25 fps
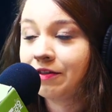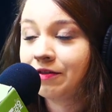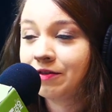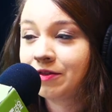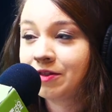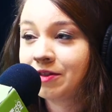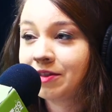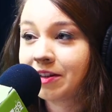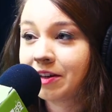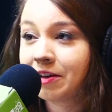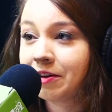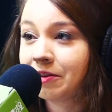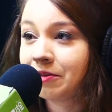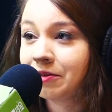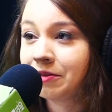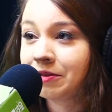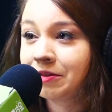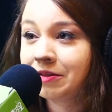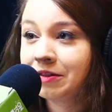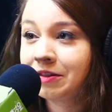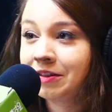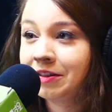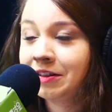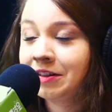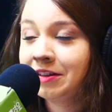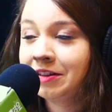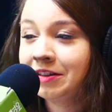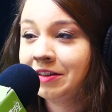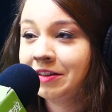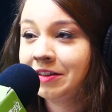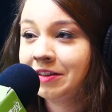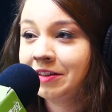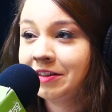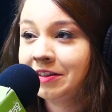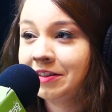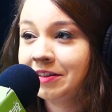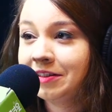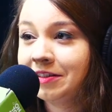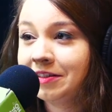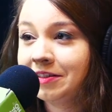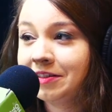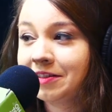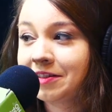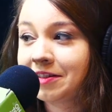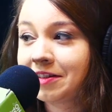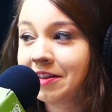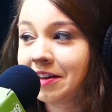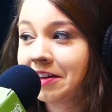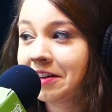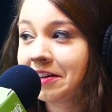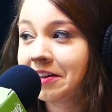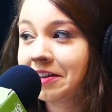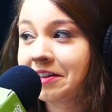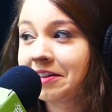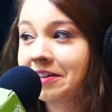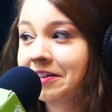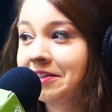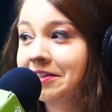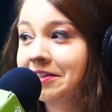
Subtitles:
So it's like,